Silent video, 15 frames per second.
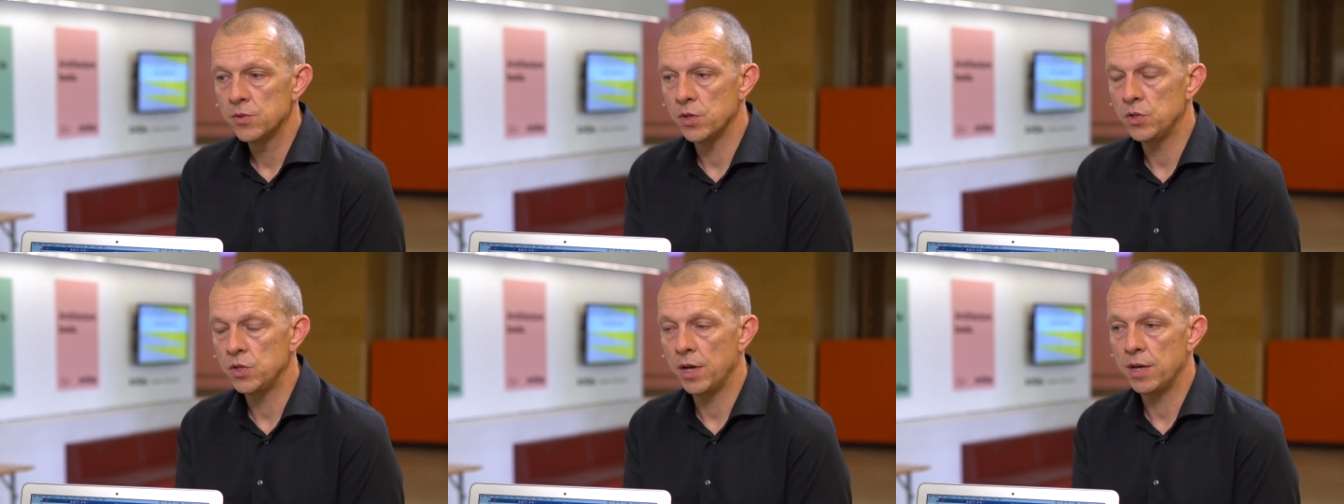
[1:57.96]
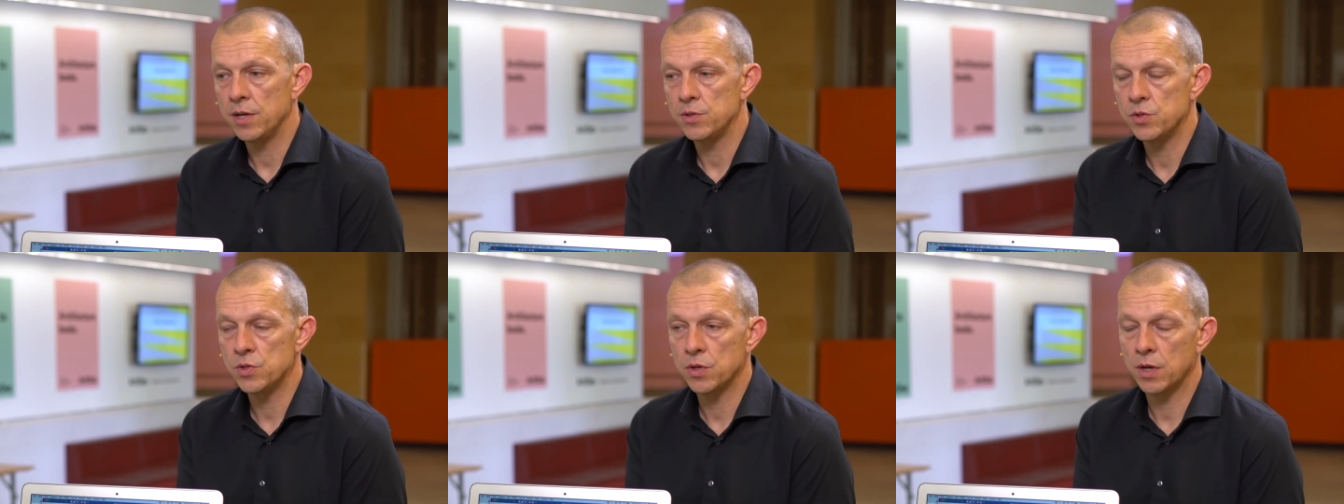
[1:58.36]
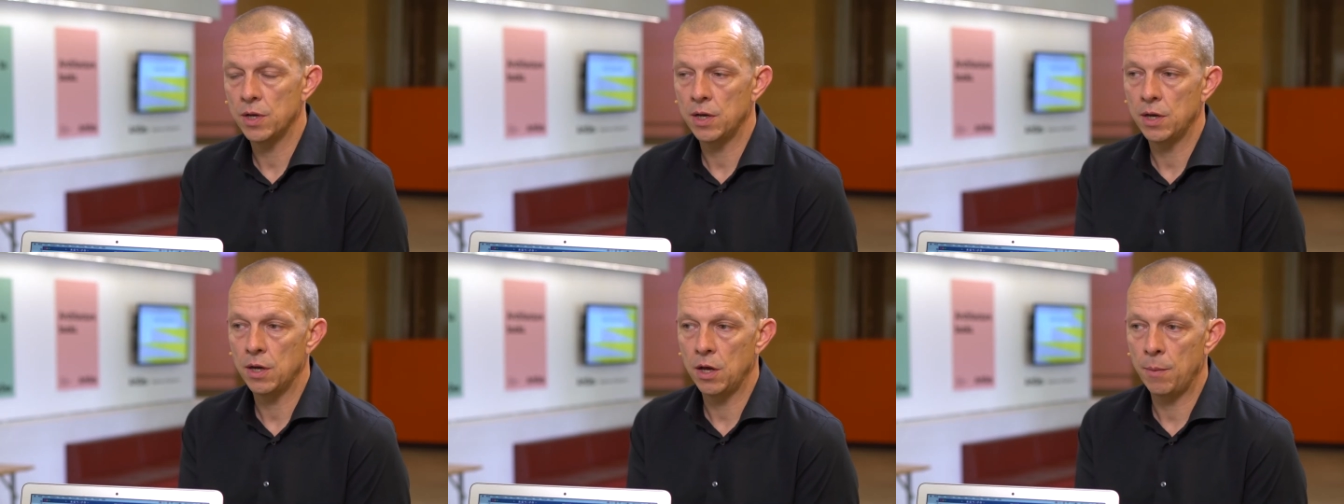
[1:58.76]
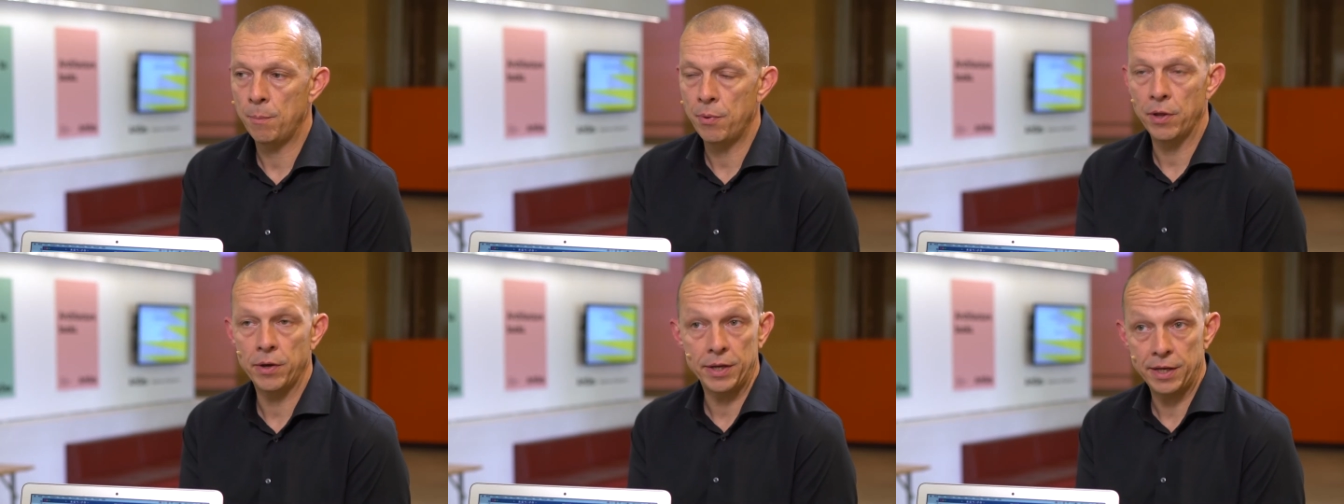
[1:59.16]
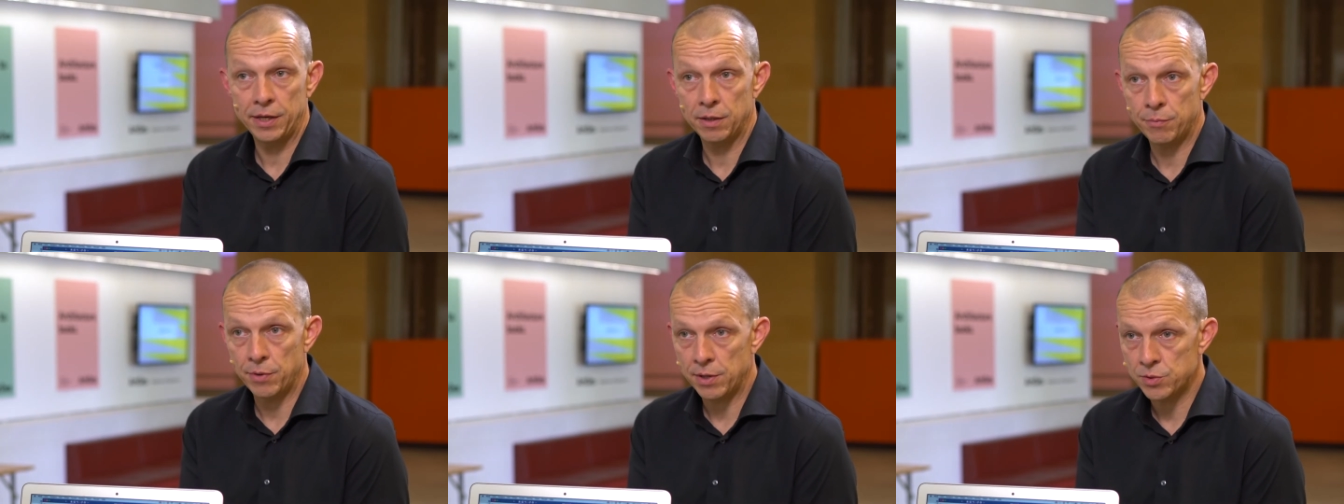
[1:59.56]
such as uh, a plugin
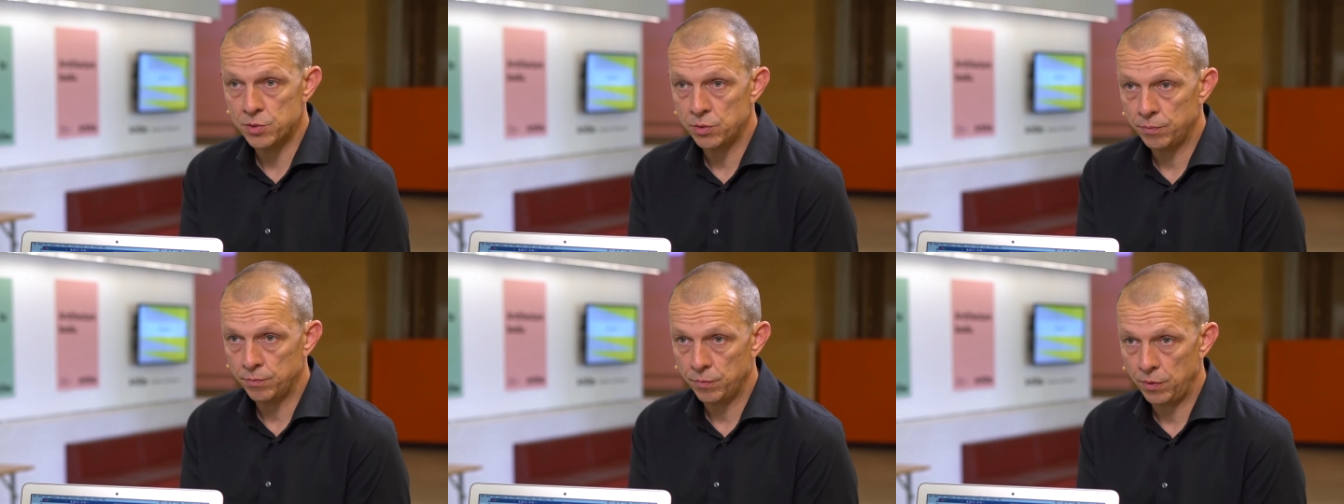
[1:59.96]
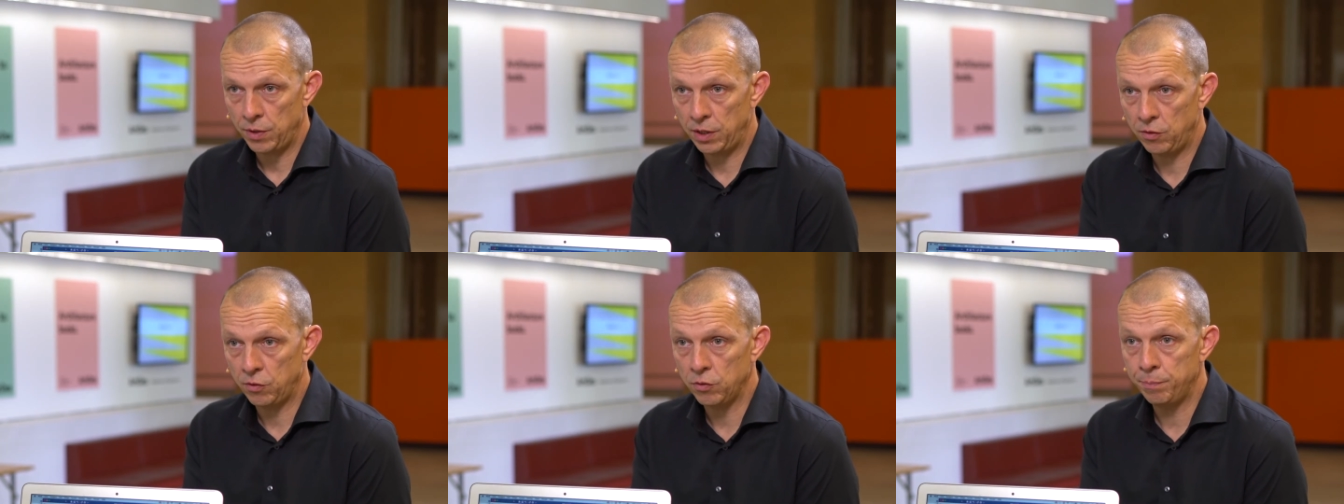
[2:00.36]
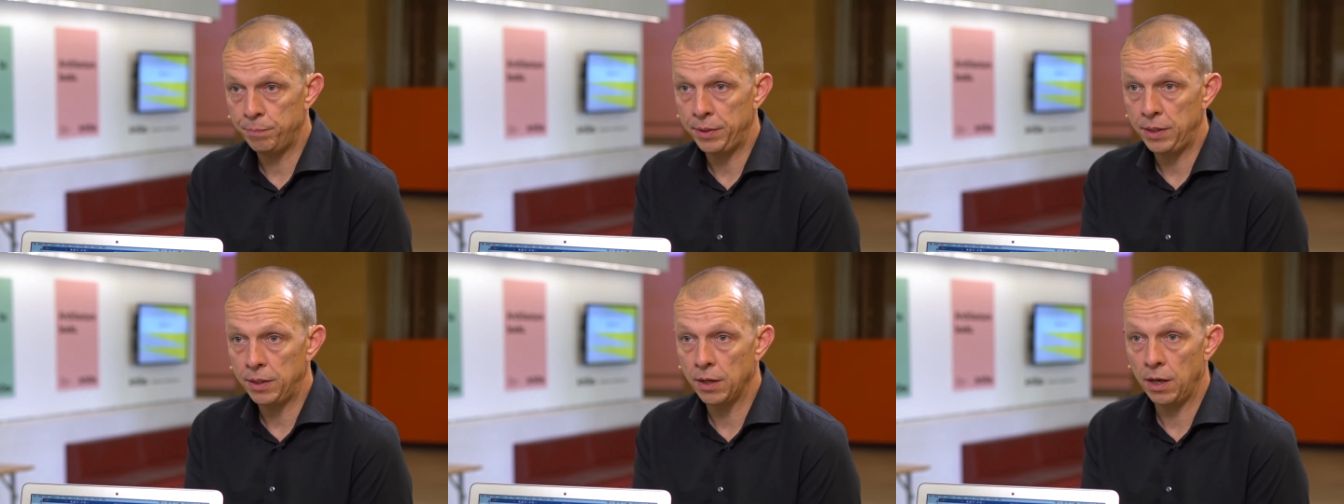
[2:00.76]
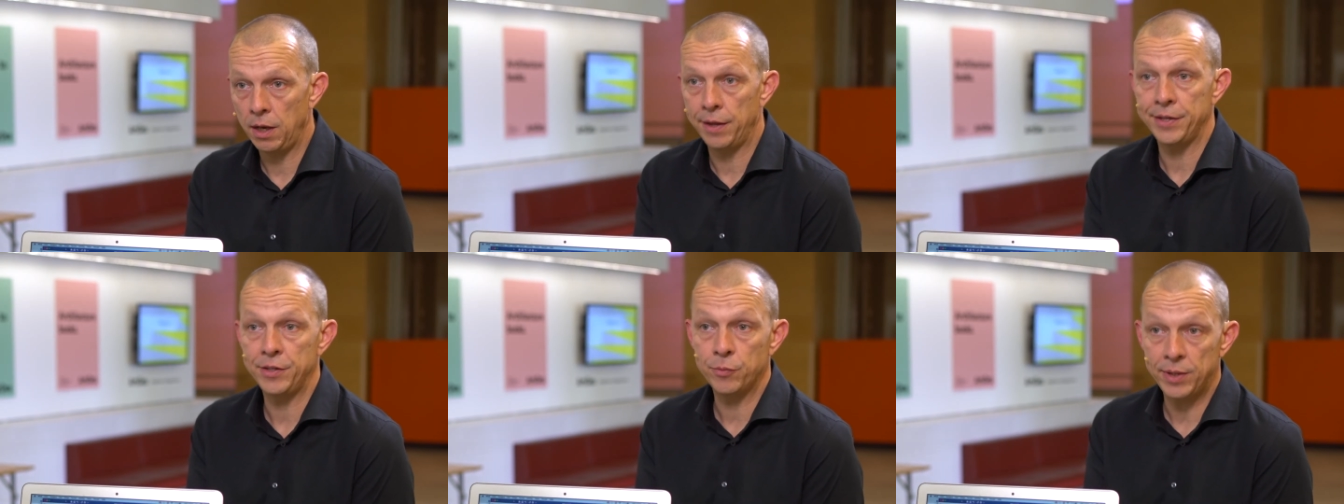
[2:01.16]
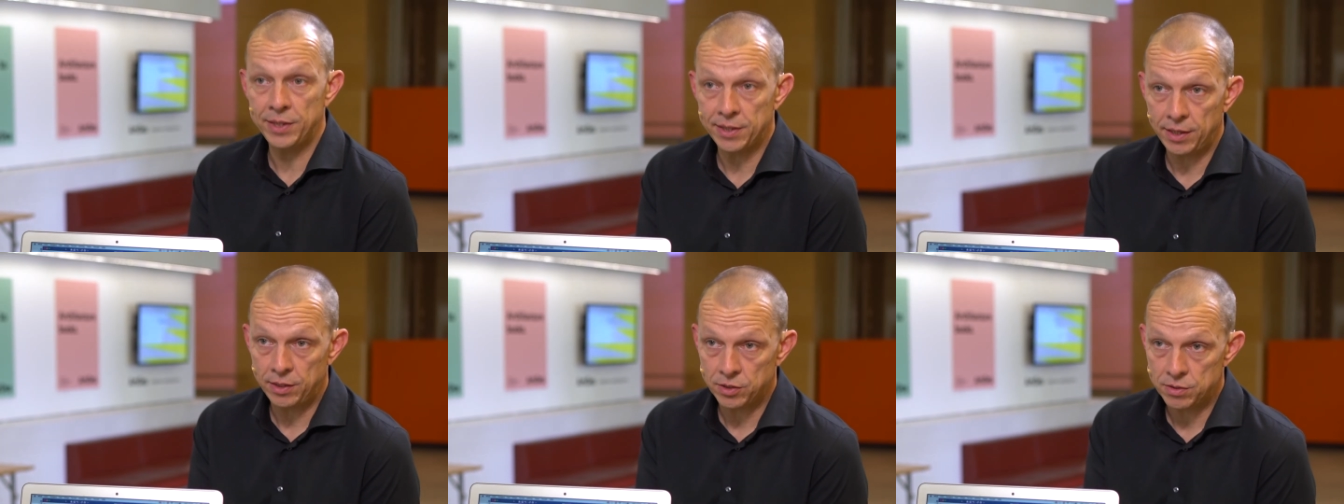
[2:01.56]
in a browser. It could be a
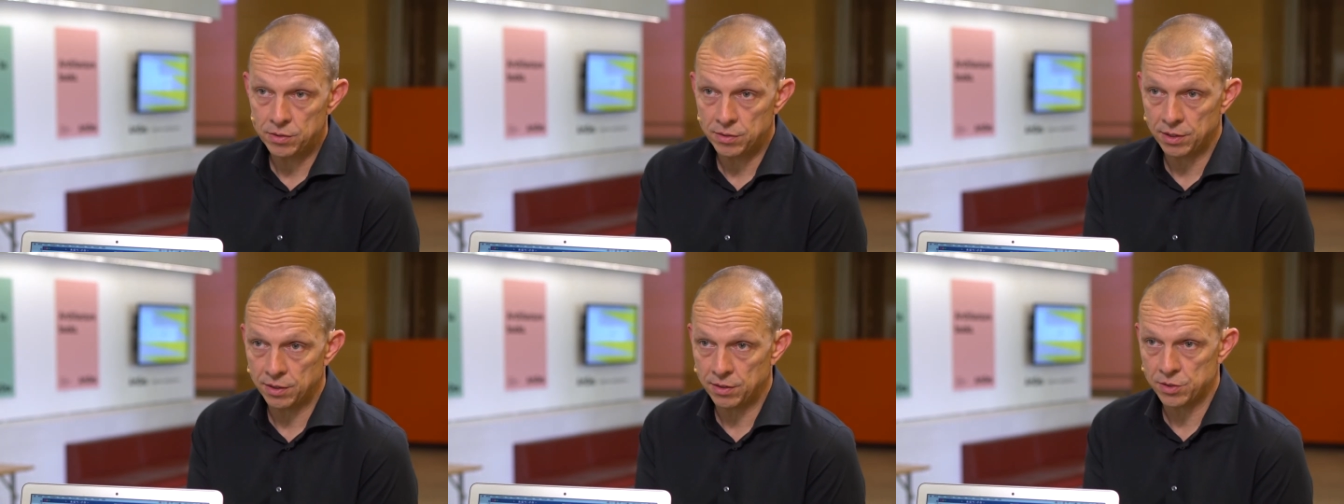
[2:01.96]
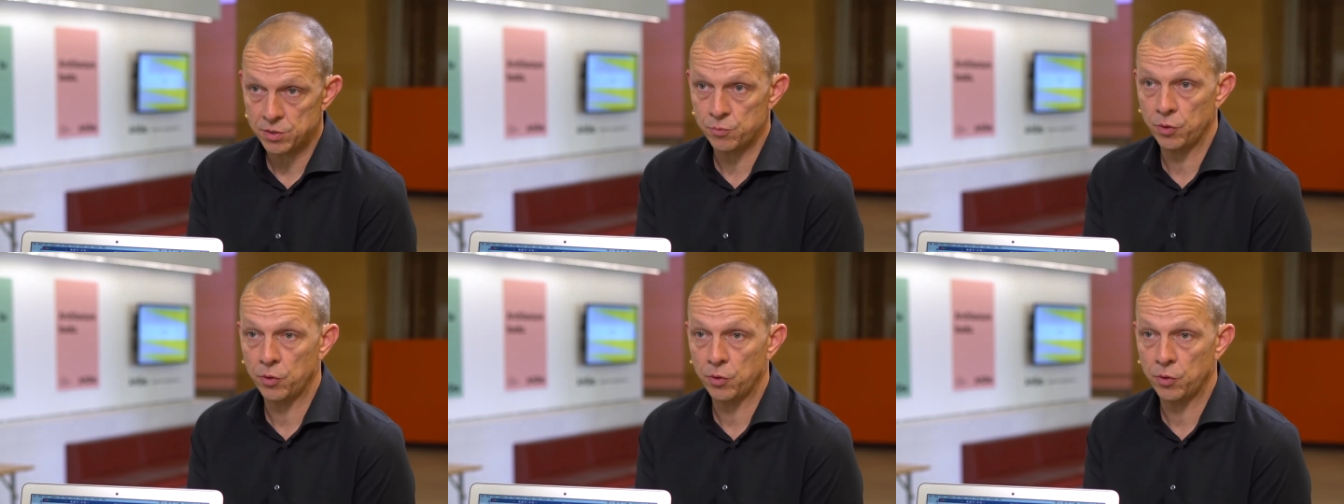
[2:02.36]
lightweight agent that doesn't